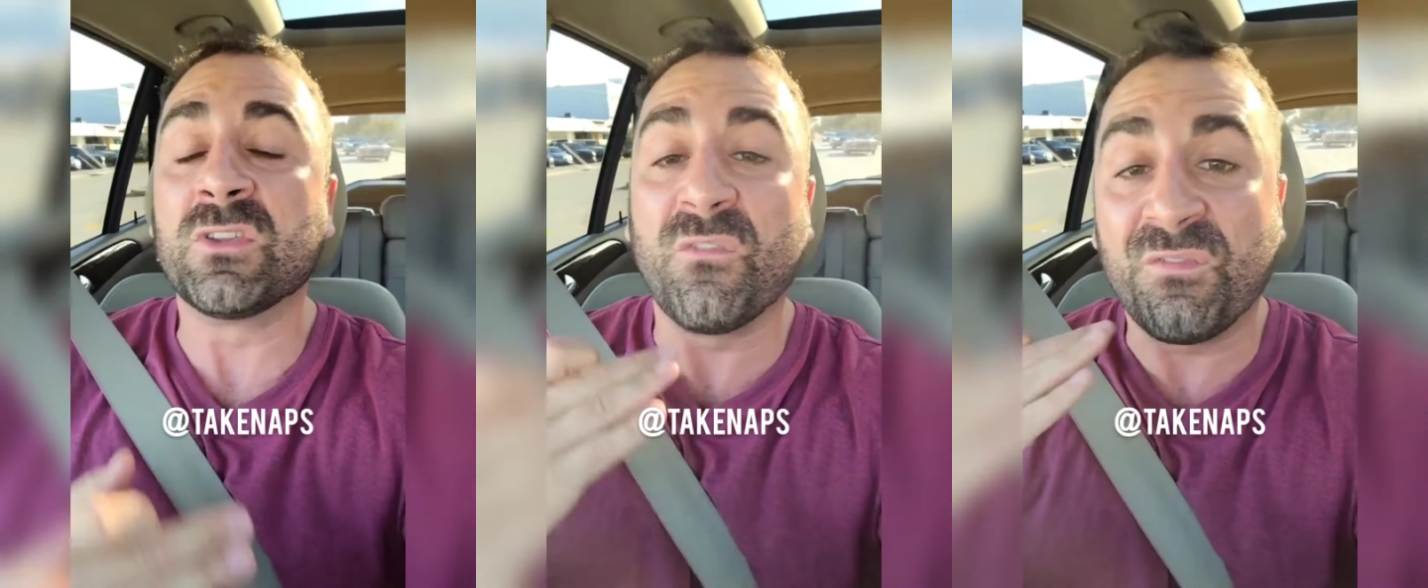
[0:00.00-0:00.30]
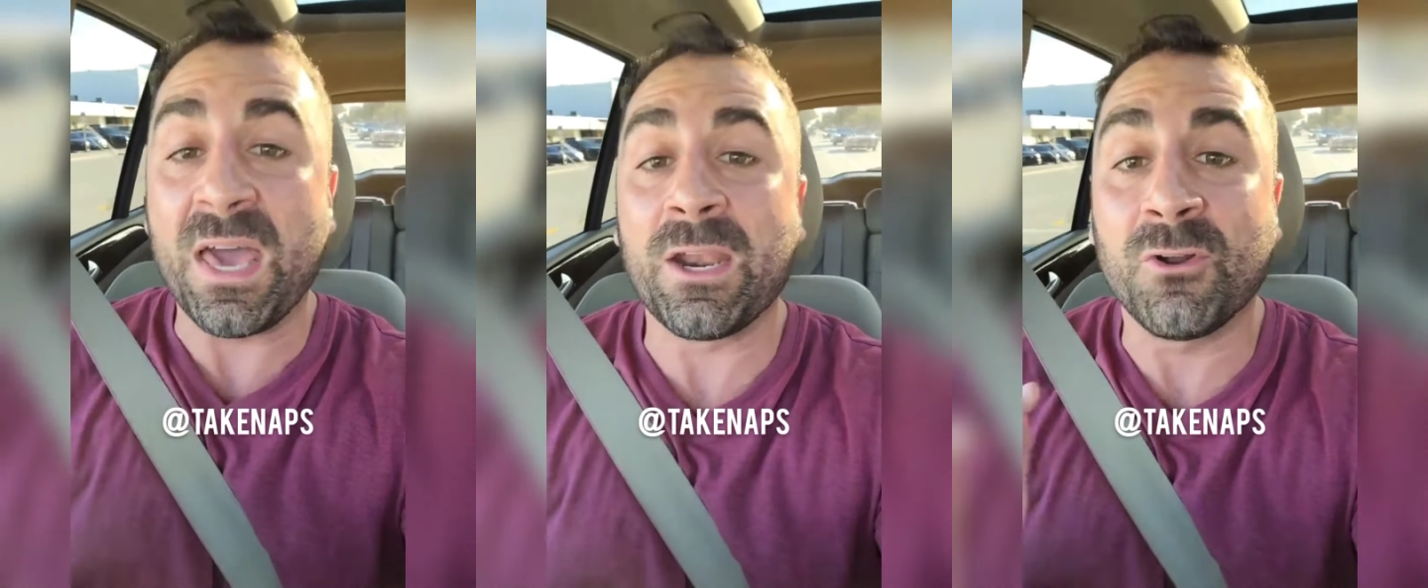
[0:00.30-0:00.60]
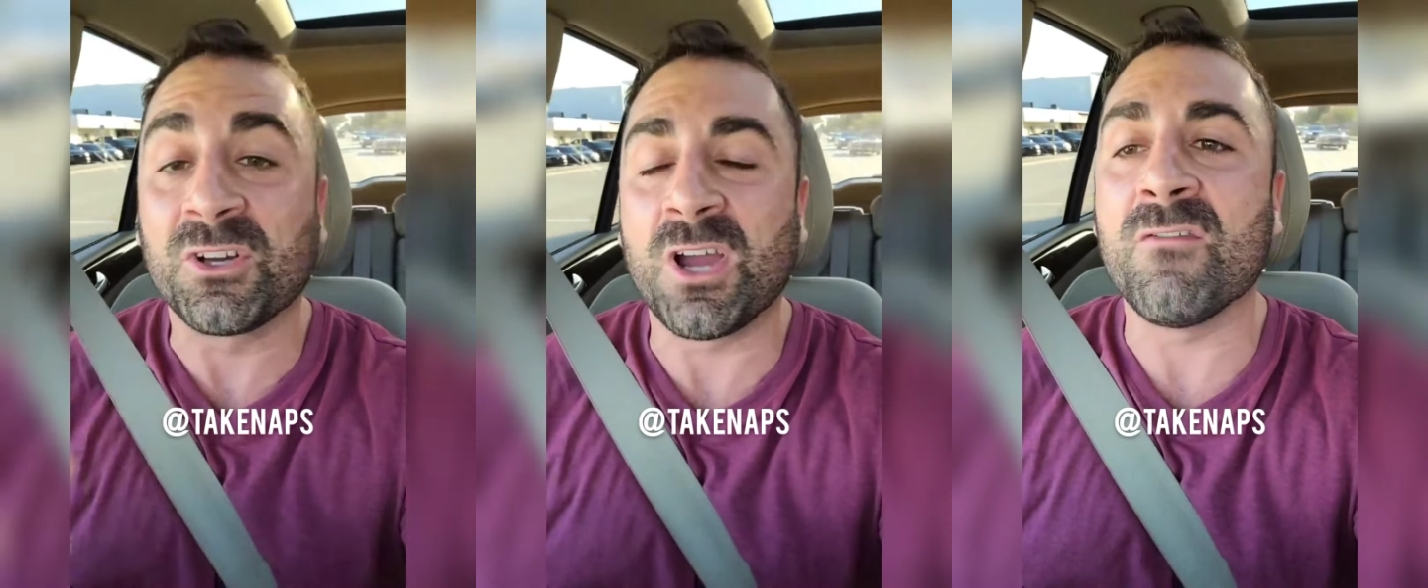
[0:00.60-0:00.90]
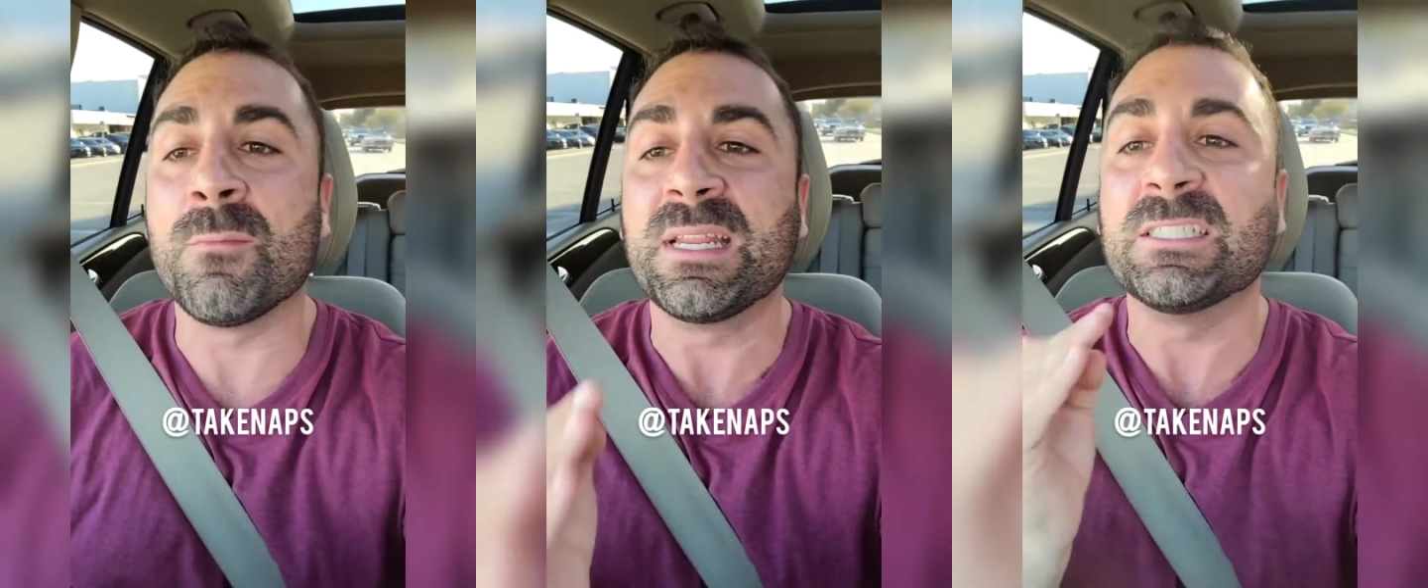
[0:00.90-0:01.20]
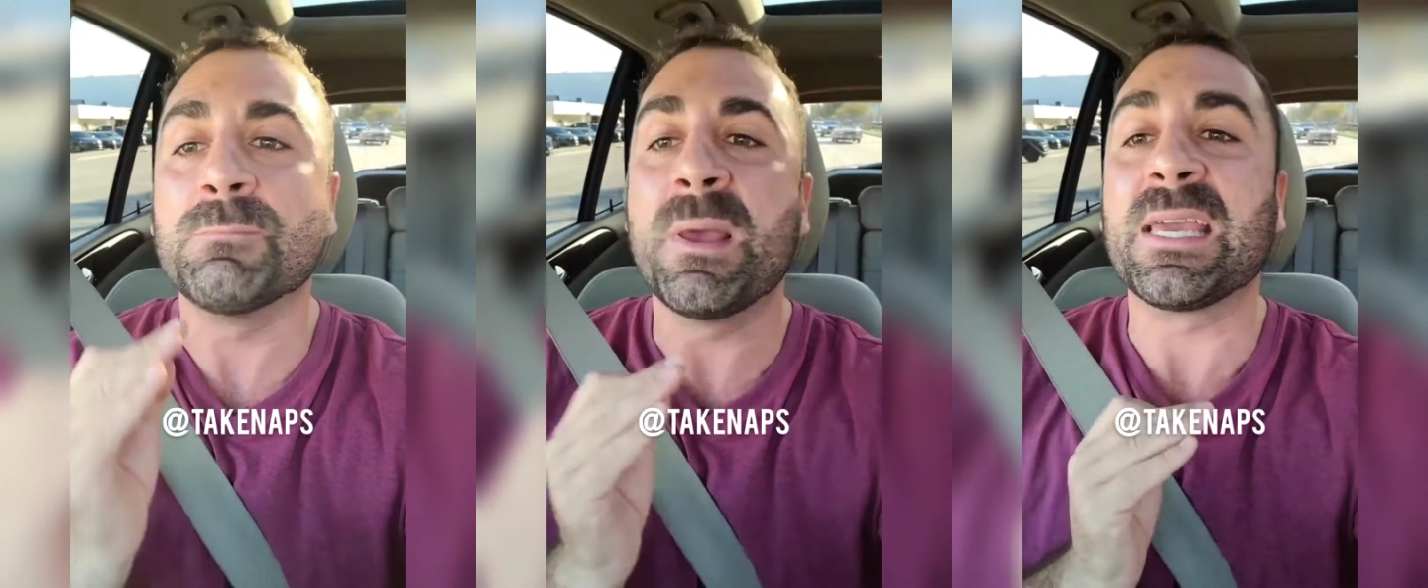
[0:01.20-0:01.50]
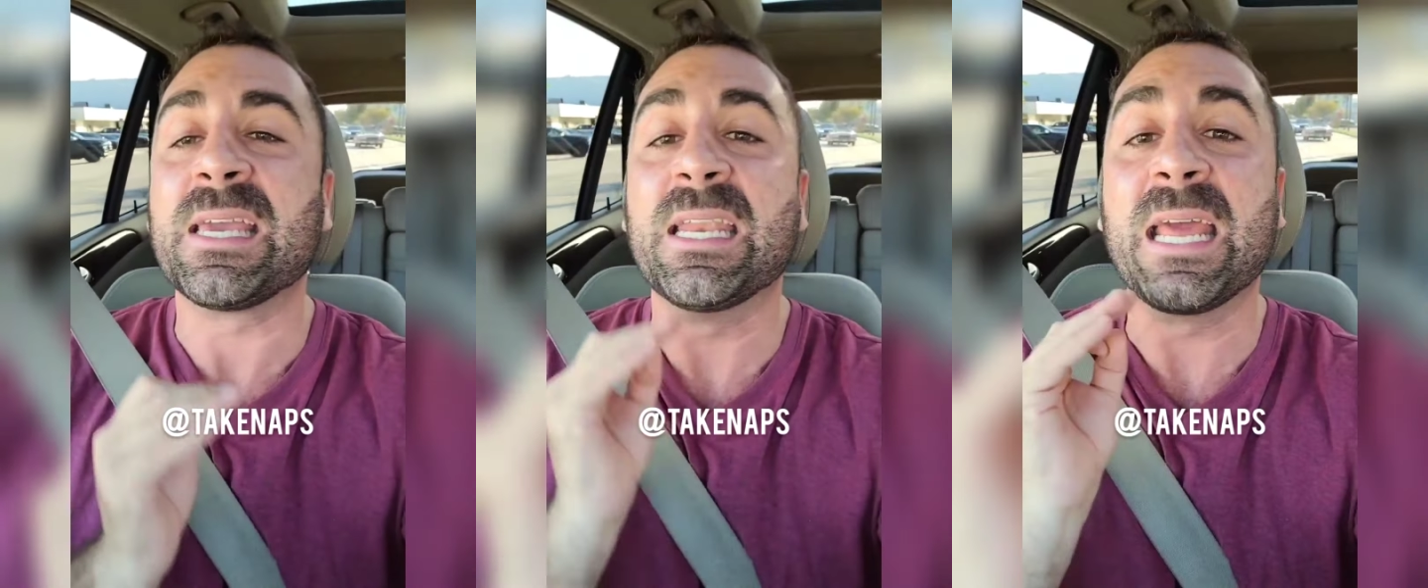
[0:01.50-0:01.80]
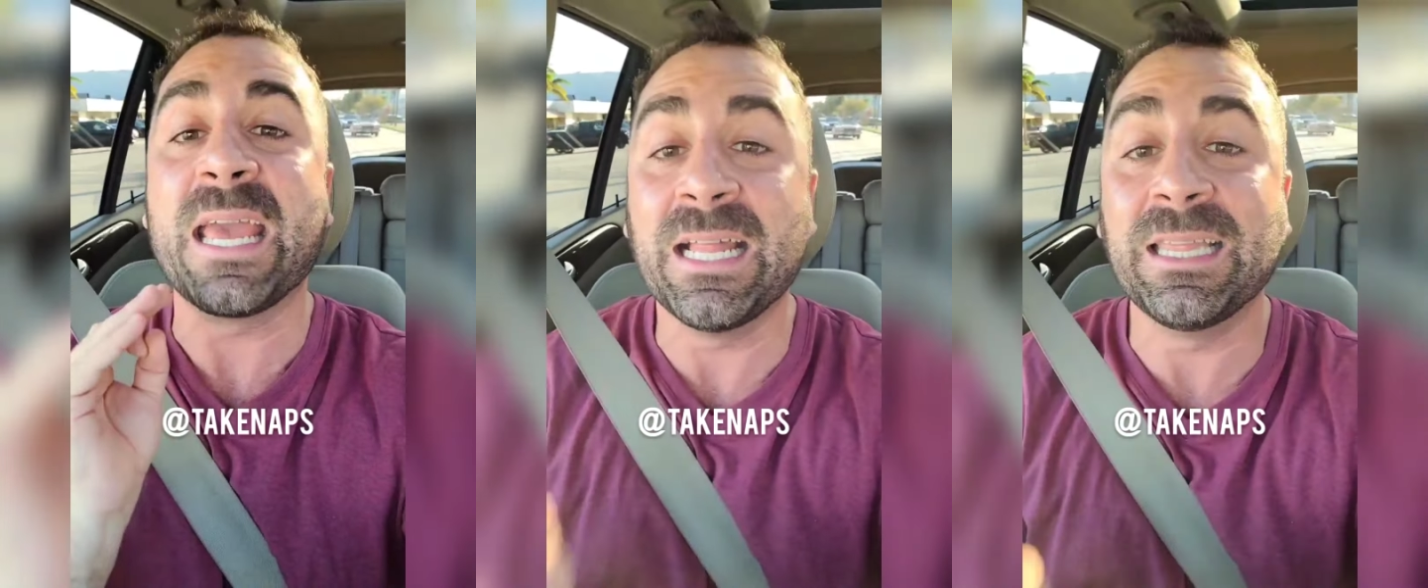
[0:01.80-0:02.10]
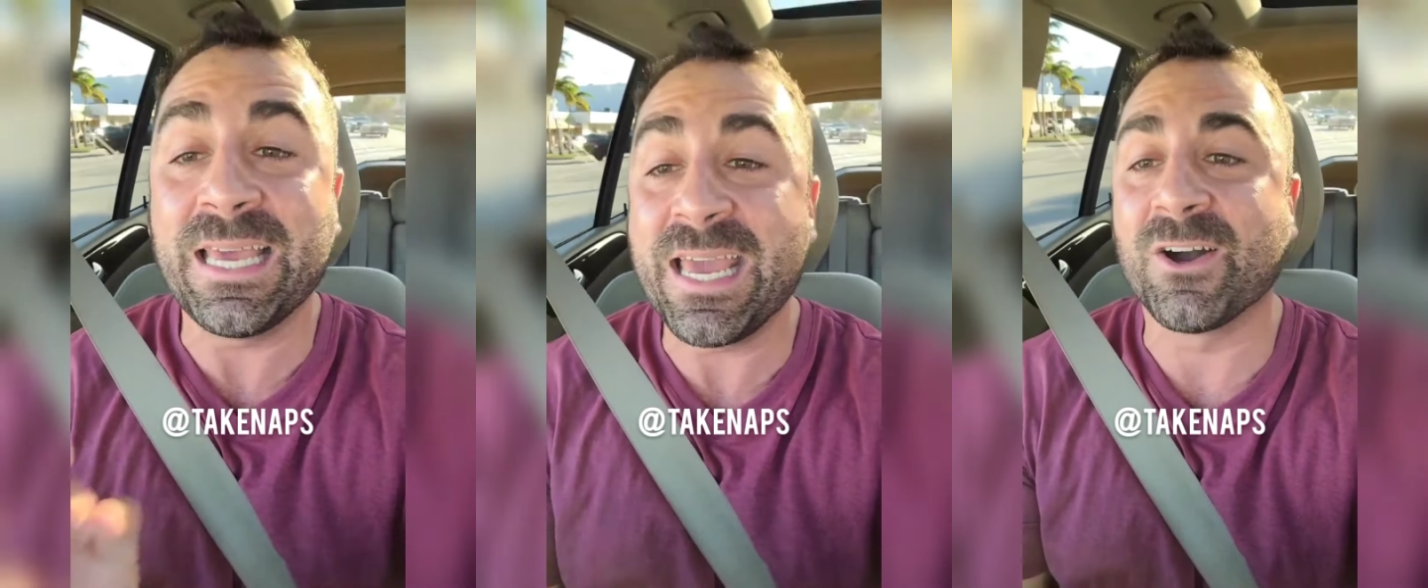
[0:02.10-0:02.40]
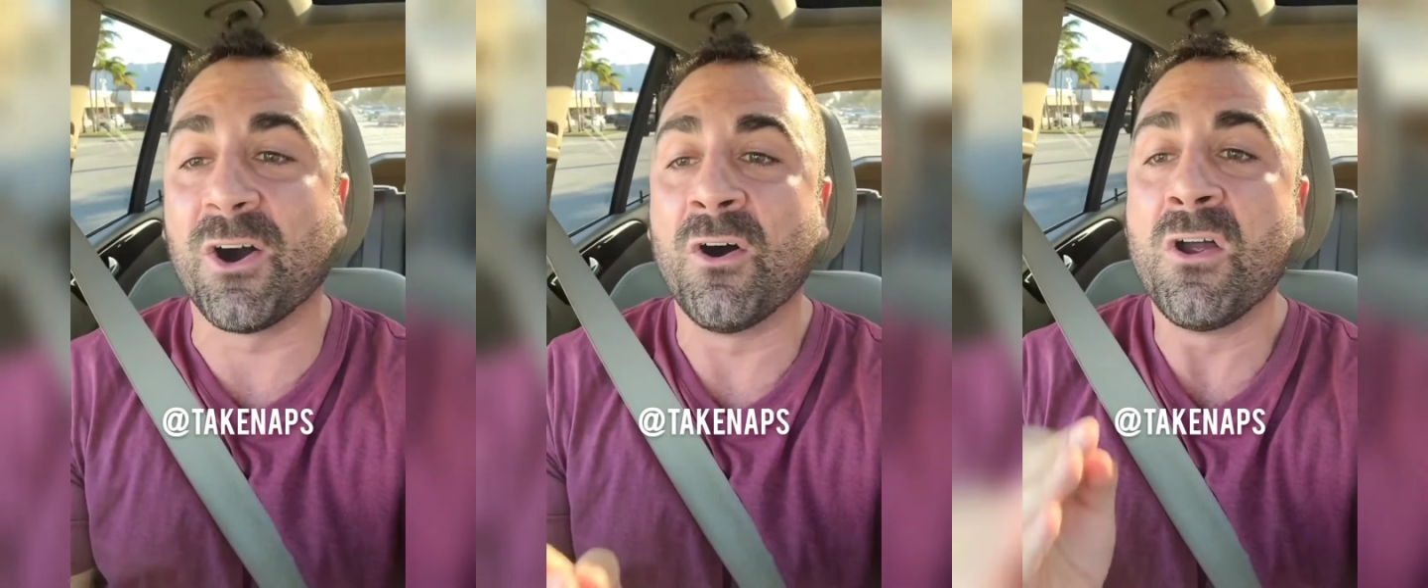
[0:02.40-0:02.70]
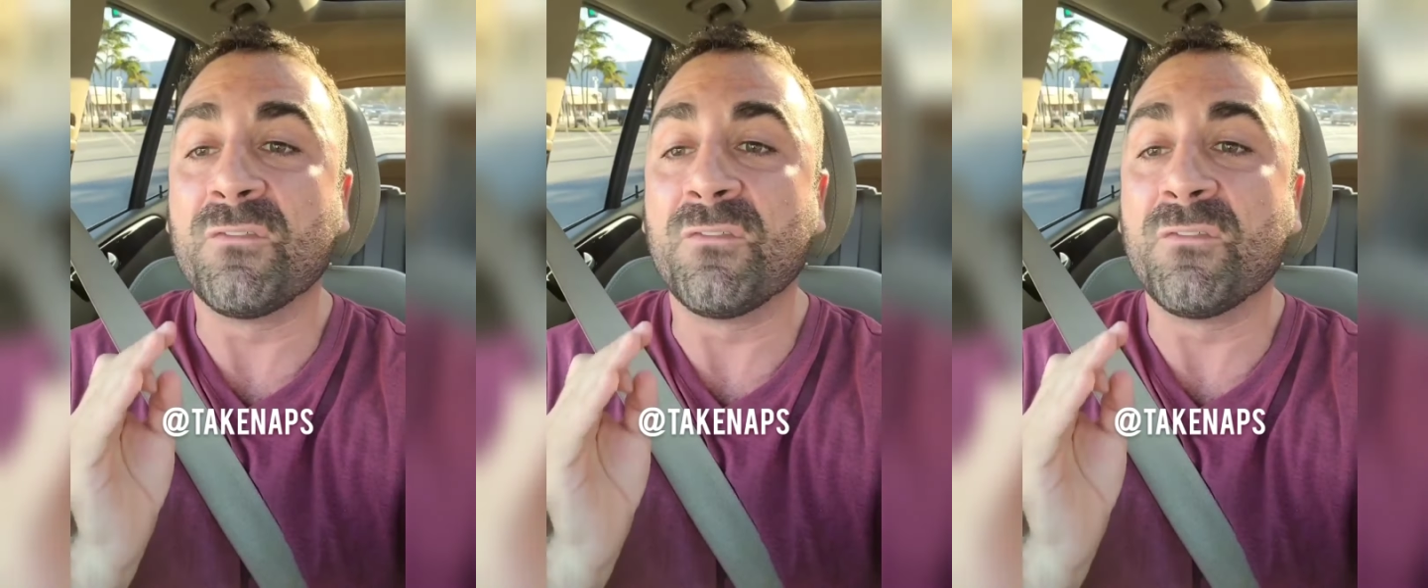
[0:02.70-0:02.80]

the federal government is making it illegal